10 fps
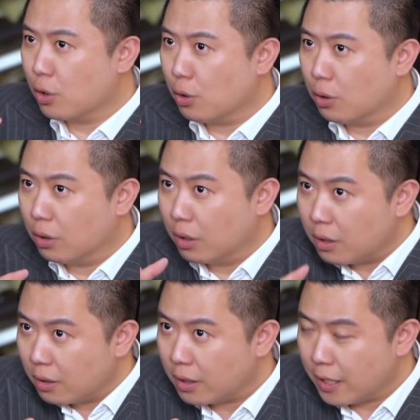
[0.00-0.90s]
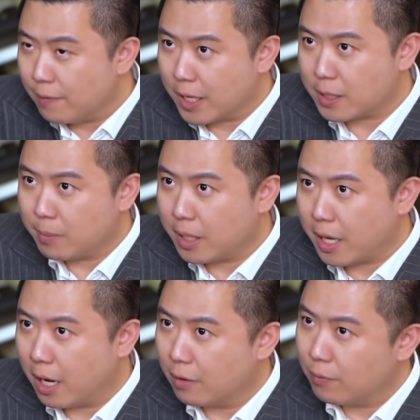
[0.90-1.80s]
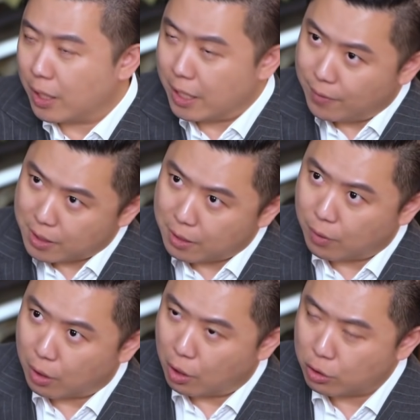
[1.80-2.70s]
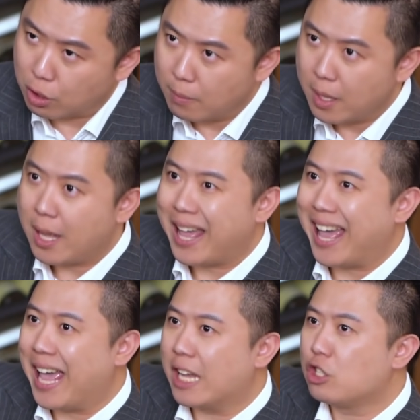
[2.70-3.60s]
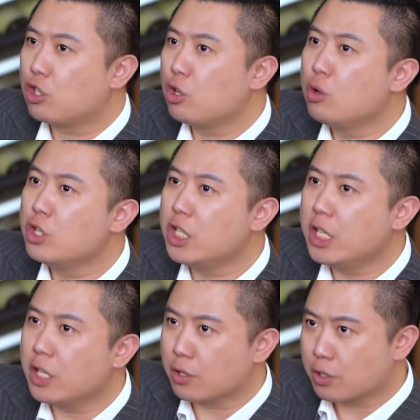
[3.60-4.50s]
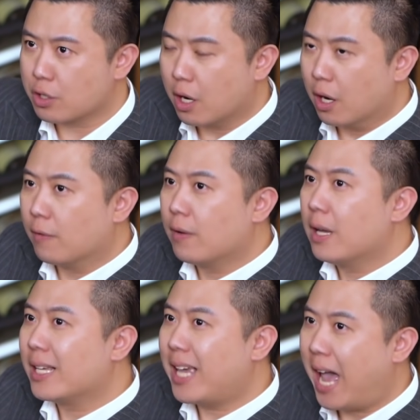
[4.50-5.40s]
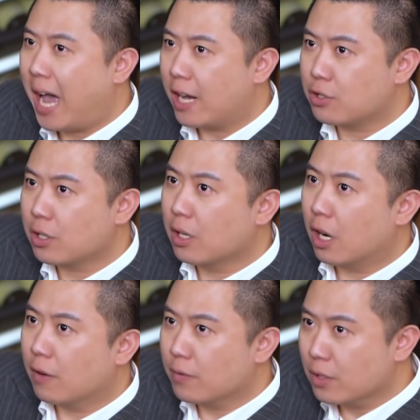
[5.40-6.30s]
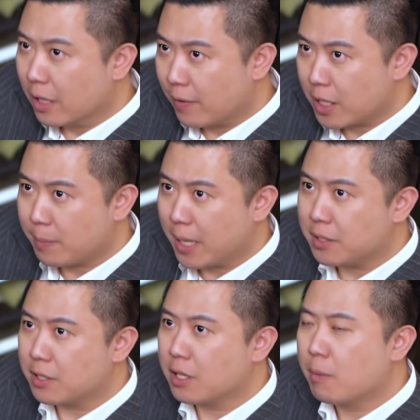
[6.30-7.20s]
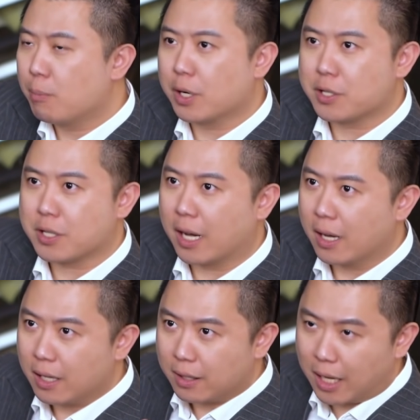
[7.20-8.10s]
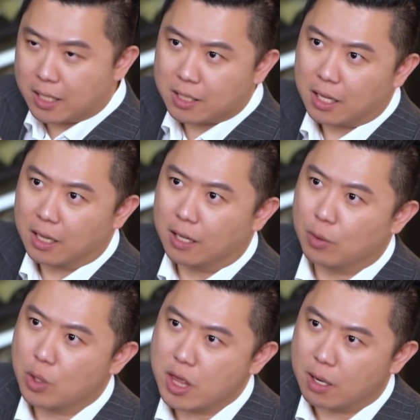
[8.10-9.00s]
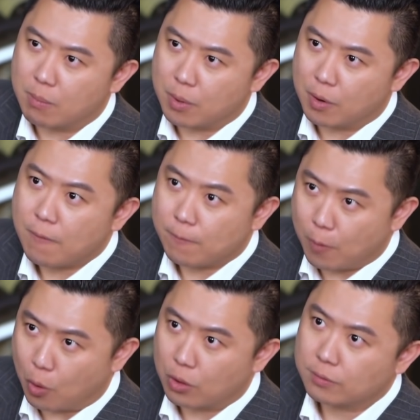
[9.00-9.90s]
your investment account, investing for long term, and 2 years of cash of living expenses put aside. That's level number 4.